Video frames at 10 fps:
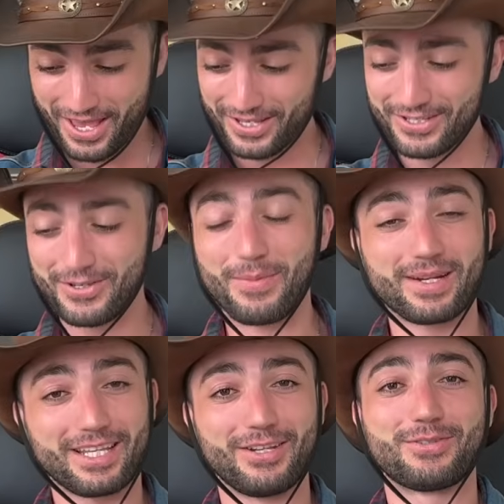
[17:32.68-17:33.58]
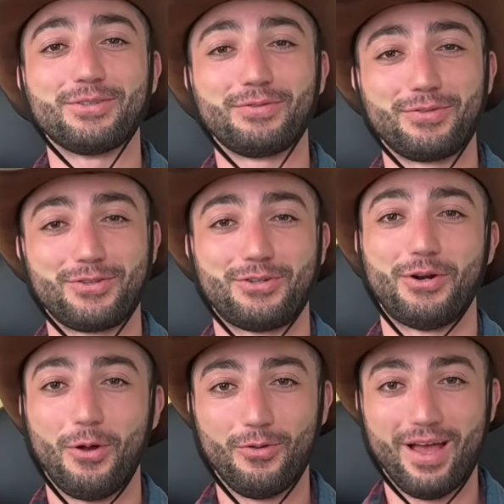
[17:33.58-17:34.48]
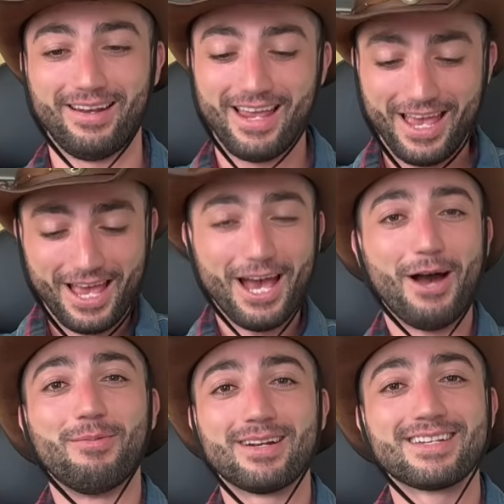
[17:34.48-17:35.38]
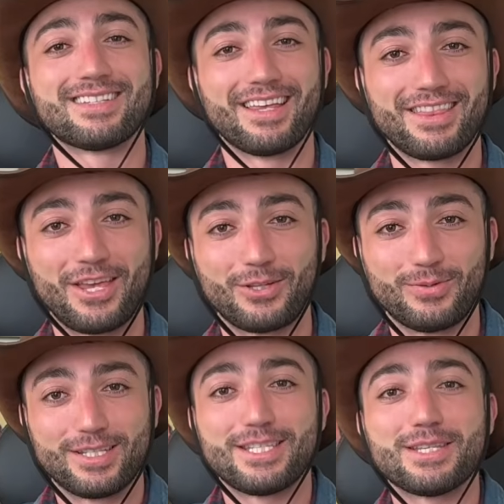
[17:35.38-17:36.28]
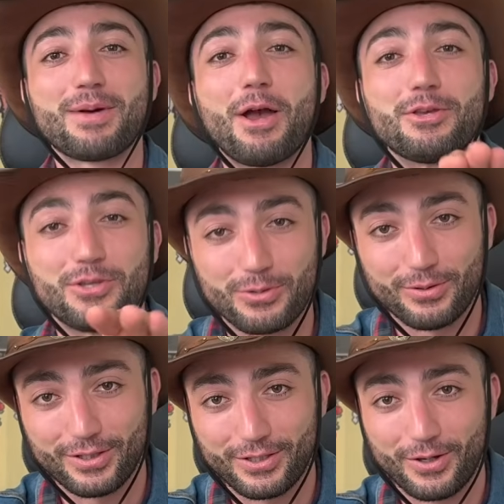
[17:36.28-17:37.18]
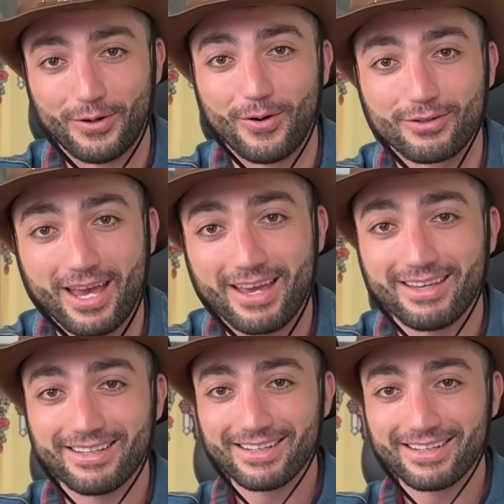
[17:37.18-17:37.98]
So I'm going to get into the future. Hold on. I want to say thank you. This is about you, Leo, okay?